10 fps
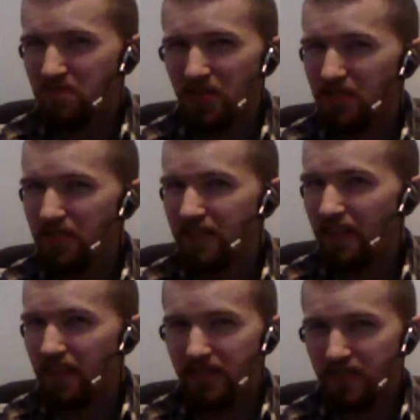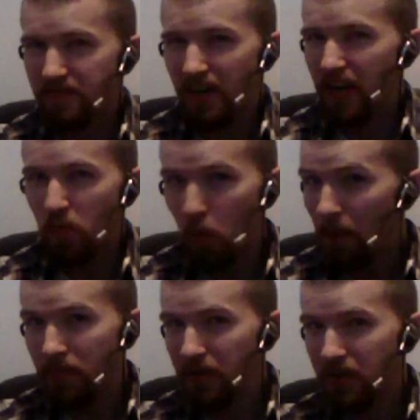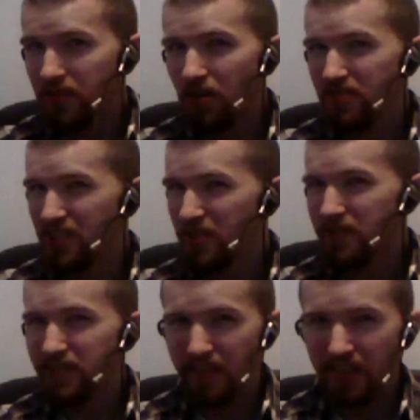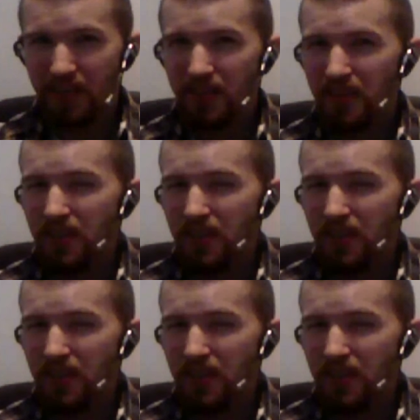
you know, this divine weapon, calls it quits, like,